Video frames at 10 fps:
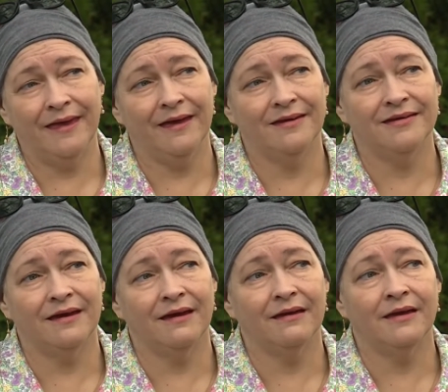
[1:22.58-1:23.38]

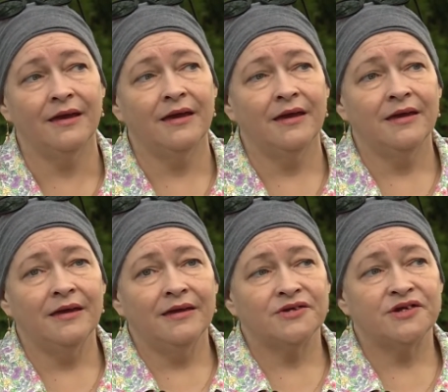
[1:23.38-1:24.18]
And uh,
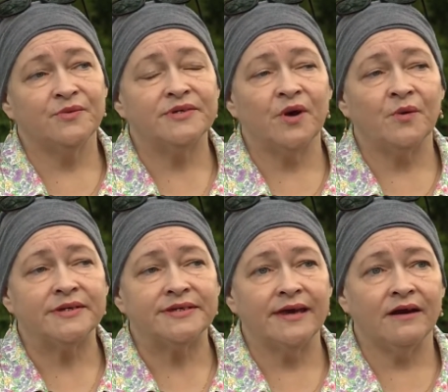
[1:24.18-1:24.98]
she was
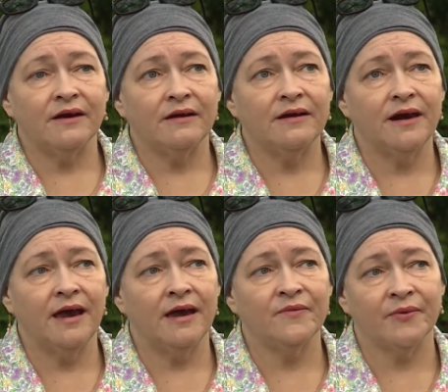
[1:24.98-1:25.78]
always there
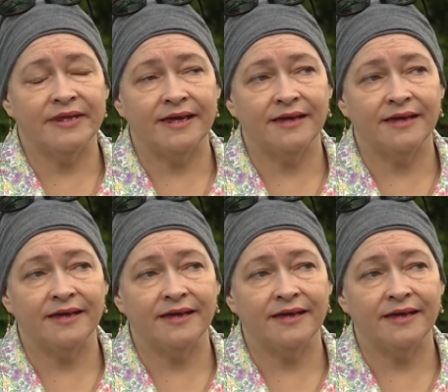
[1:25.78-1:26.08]
uh, for the